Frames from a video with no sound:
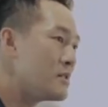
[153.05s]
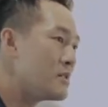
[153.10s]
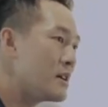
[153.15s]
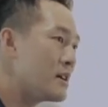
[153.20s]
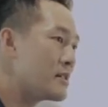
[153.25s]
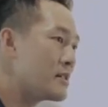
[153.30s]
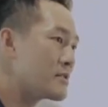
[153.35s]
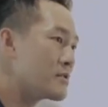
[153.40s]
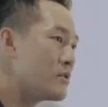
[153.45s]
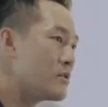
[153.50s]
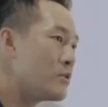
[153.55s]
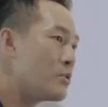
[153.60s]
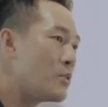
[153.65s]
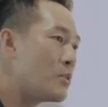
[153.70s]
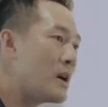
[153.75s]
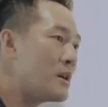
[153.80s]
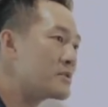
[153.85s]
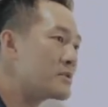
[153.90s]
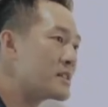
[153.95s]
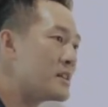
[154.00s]
Yeah, so
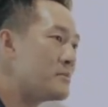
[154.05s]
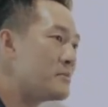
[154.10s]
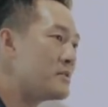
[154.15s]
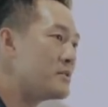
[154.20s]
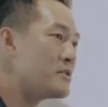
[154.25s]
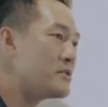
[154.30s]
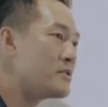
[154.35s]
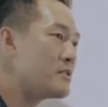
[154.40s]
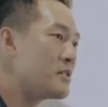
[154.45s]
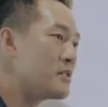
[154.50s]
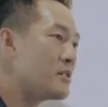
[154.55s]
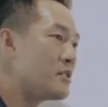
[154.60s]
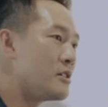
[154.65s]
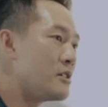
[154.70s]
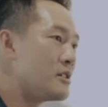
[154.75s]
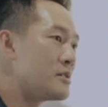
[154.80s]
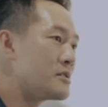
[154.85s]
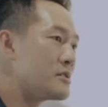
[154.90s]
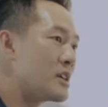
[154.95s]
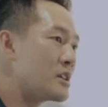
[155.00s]
wild salmon
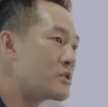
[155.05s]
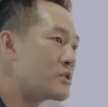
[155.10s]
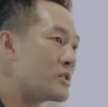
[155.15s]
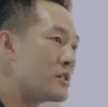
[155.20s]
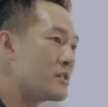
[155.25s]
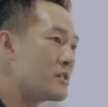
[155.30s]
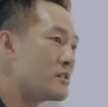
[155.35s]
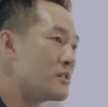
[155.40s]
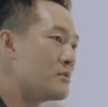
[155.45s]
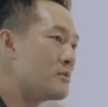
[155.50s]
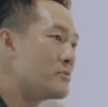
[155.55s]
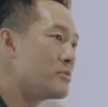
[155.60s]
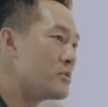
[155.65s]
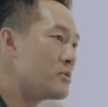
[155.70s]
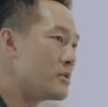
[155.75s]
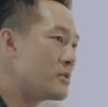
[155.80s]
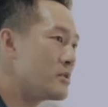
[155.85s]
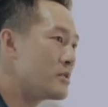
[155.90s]
naturally